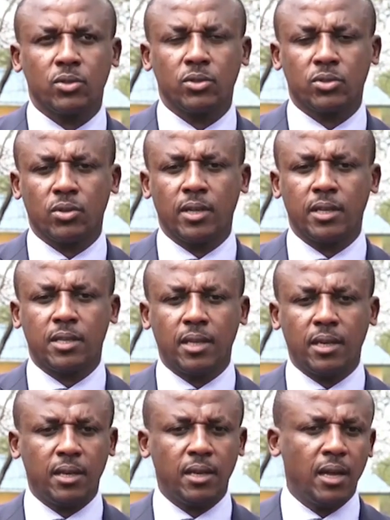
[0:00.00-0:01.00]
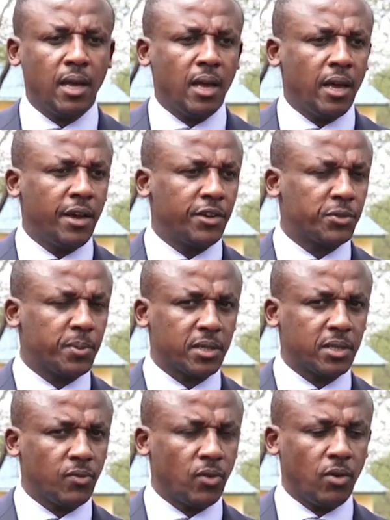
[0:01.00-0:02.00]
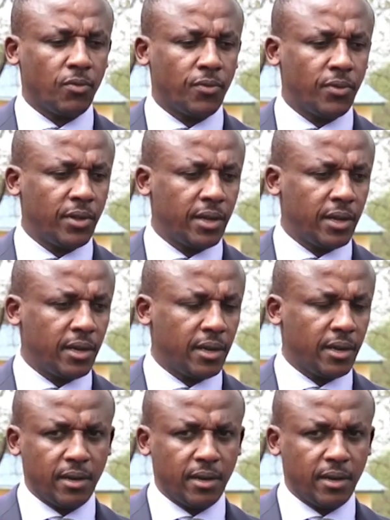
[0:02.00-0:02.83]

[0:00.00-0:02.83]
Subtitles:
so that then, irrespective of the